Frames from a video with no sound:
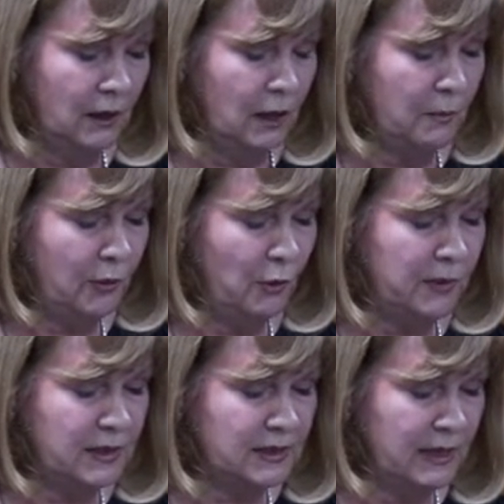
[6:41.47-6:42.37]

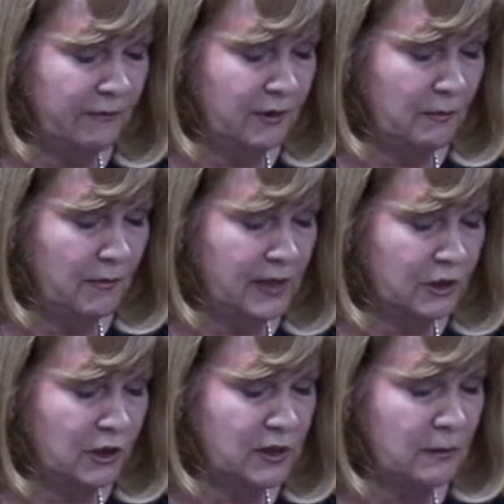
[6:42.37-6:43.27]
Appropriate safety
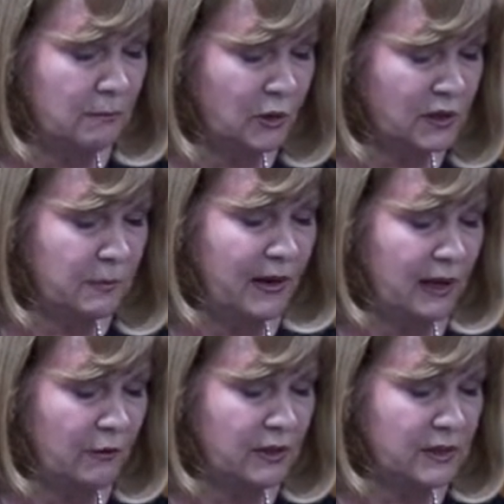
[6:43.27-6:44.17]
measures must
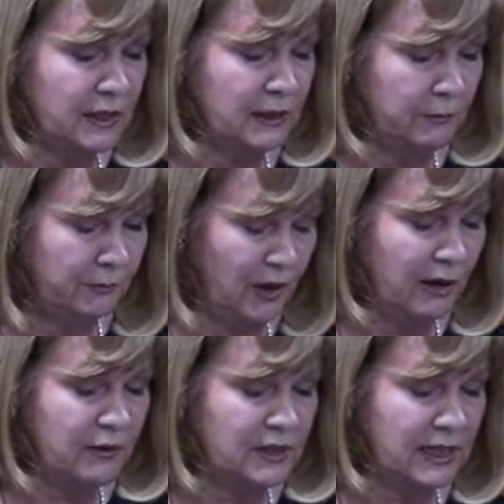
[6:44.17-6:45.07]

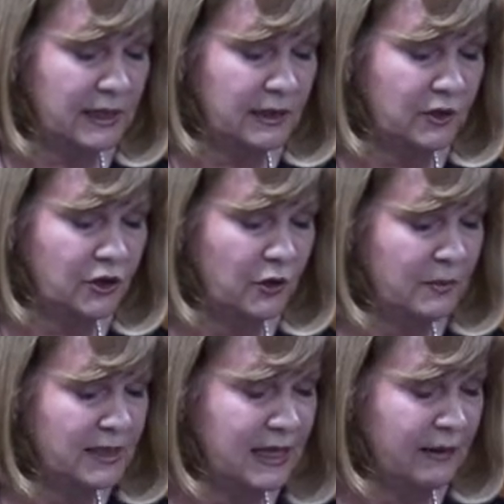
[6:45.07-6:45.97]
prioritise
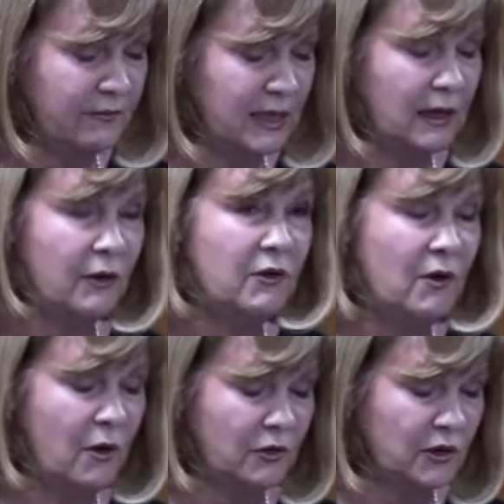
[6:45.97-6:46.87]
consumer safety and
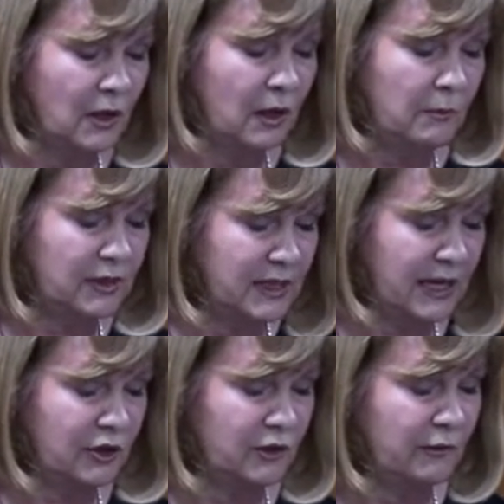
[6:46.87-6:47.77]
not
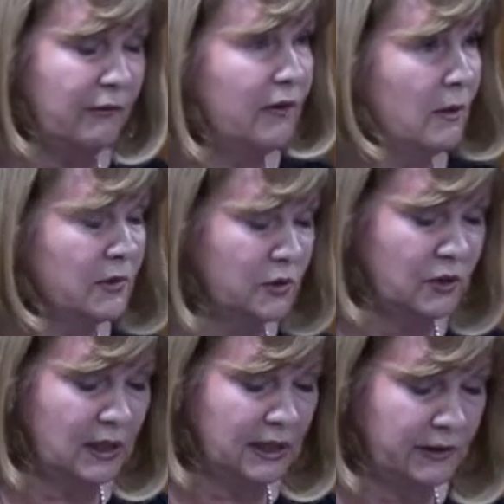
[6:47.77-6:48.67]
protection of the
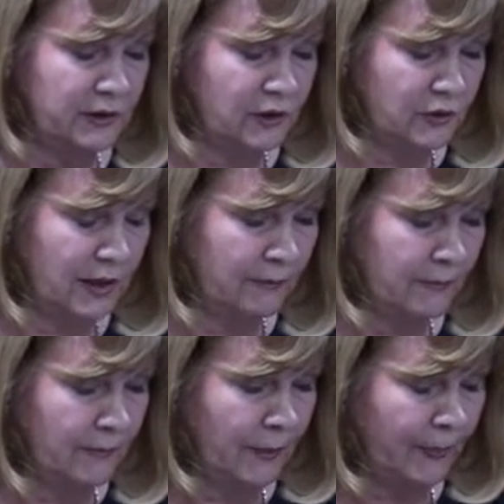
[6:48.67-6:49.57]
pharmaceutical industry.
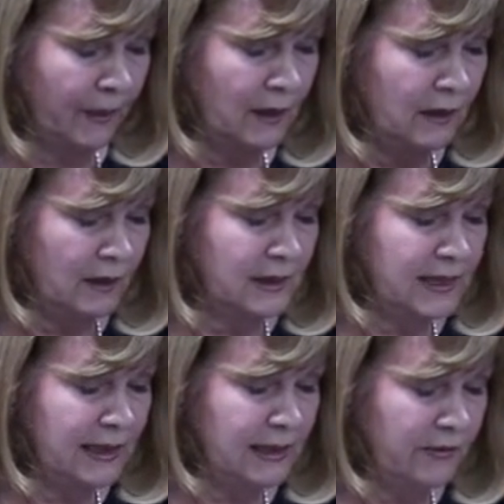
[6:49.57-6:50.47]

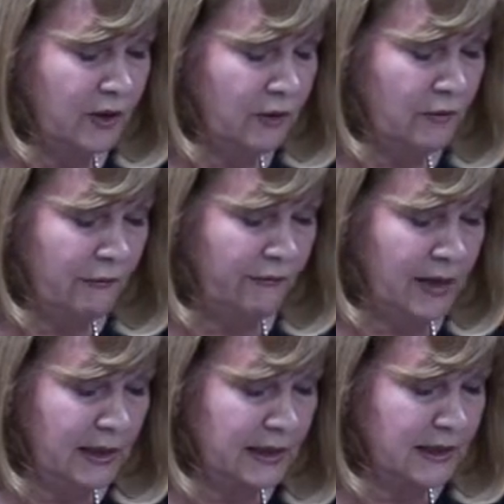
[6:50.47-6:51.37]
Sadly, the current
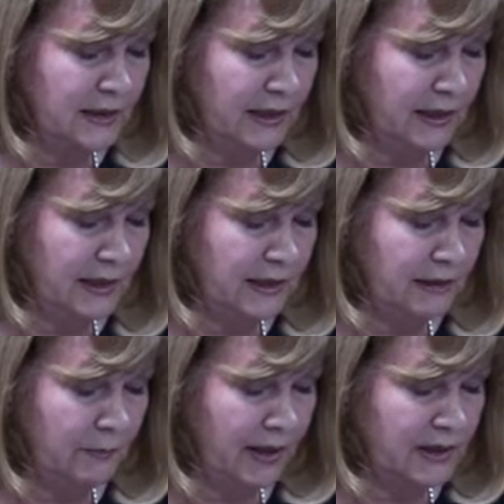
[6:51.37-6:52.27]
failures
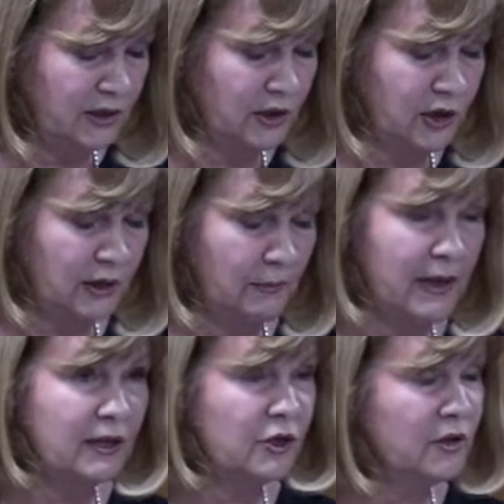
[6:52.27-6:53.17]
indicated by surgical
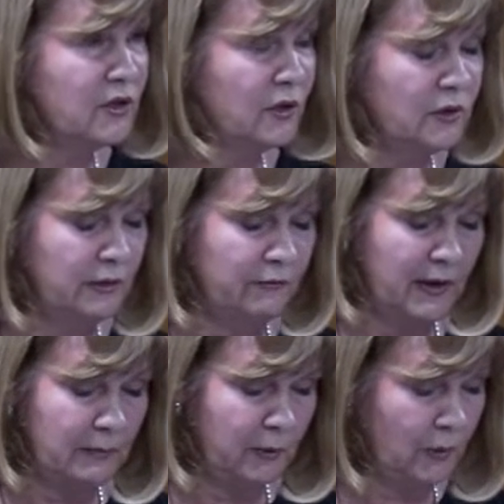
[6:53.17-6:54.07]
mesh and sodium
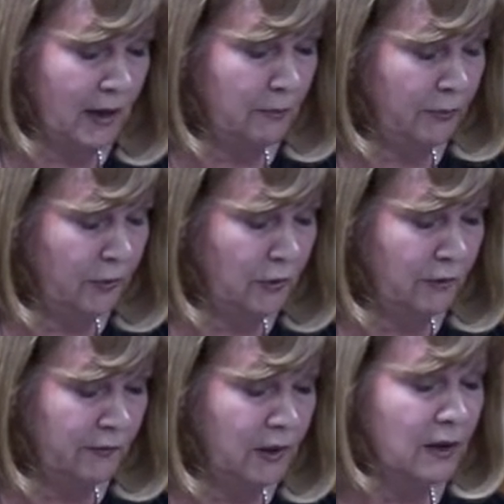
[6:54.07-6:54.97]
valproate
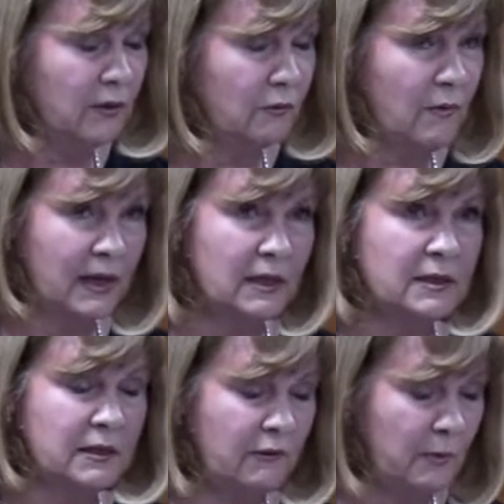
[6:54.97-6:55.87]
prove the
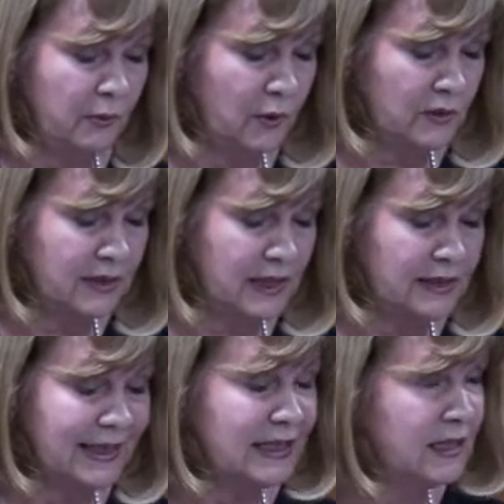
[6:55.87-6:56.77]
regulatory
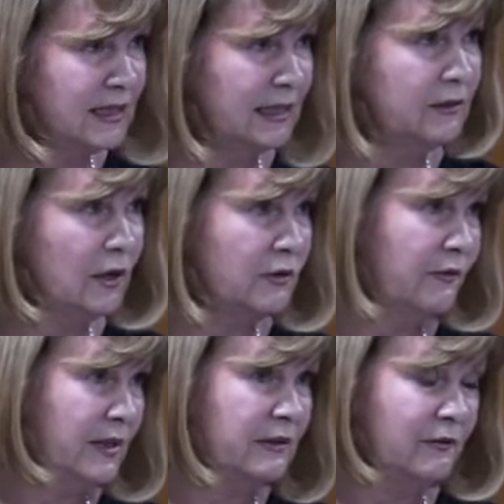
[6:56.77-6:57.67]
process is still not
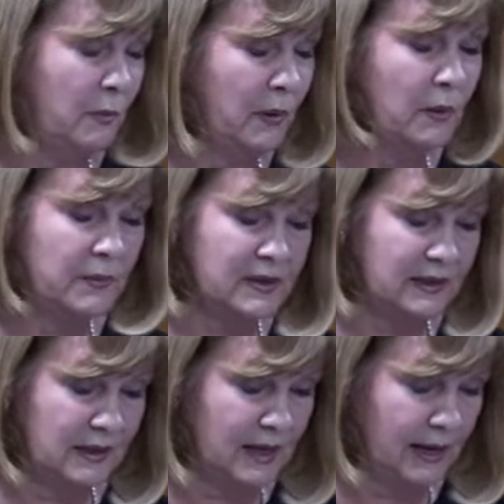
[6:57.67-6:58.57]
fit for purpose
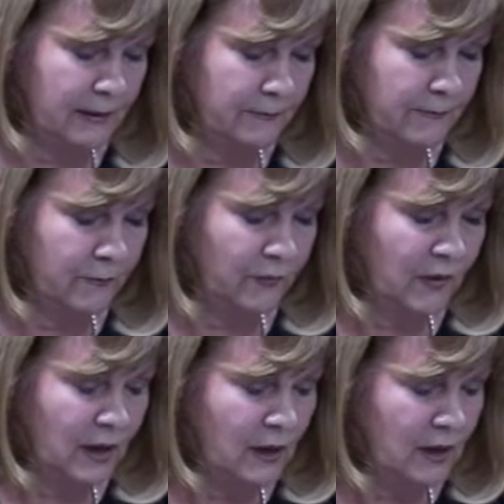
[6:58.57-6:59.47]
today.
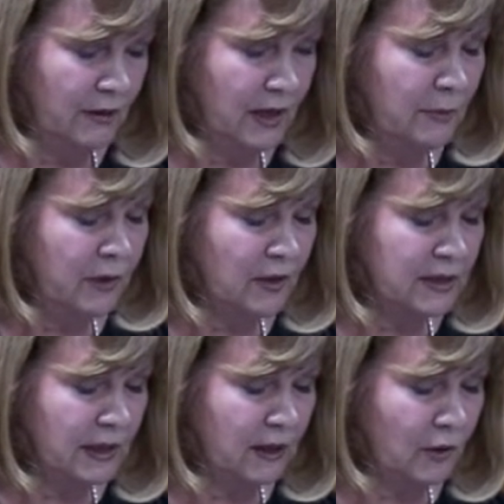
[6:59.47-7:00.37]
The
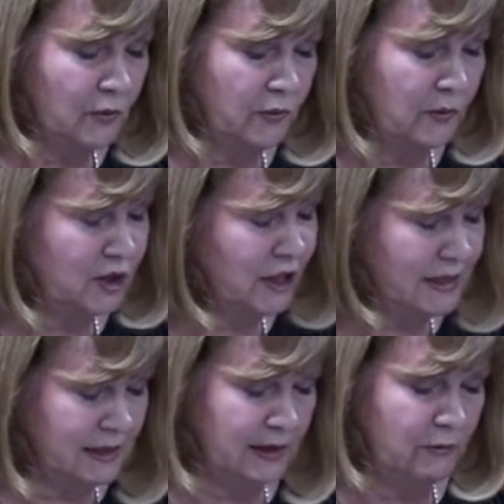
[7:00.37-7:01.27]
Hippocratic Oath, which
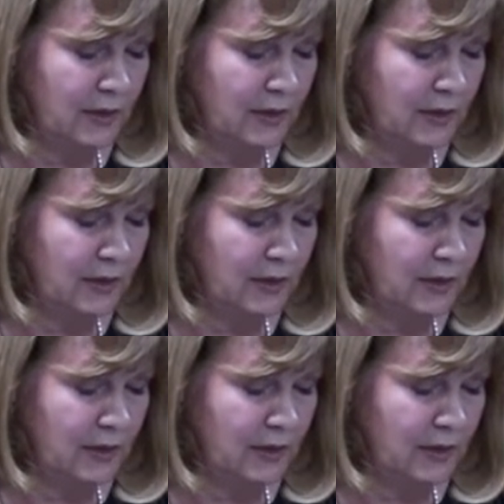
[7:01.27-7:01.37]
is still